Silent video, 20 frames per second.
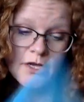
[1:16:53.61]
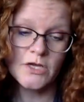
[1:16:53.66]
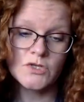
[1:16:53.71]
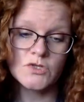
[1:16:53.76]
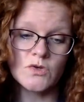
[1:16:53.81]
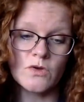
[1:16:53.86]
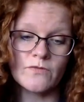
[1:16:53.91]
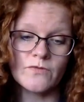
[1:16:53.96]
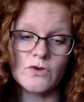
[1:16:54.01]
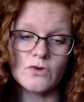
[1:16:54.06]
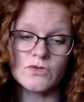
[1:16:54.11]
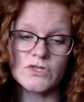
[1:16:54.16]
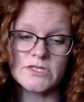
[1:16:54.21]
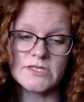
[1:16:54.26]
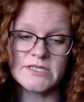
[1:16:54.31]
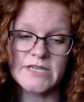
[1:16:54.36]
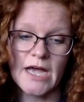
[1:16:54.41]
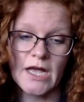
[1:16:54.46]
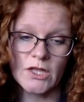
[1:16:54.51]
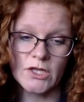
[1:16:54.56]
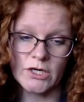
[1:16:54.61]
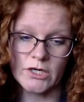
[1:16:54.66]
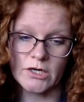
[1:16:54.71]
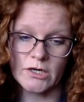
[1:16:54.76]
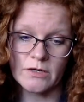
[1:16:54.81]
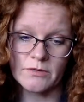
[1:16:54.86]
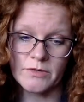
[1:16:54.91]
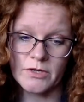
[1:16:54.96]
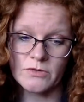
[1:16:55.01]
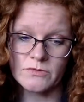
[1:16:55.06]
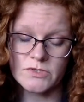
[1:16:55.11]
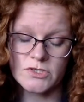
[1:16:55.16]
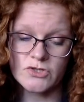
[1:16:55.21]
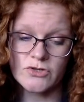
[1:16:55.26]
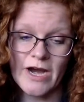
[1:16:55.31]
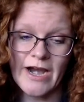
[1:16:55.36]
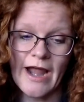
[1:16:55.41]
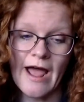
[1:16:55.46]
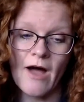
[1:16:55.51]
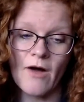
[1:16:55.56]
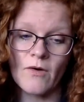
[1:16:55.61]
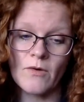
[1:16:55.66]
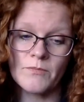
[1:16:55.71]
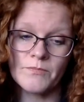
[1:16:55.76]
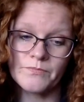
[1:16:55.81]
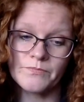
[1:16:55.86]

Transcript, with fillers: So if you just tell her, you know, straight out,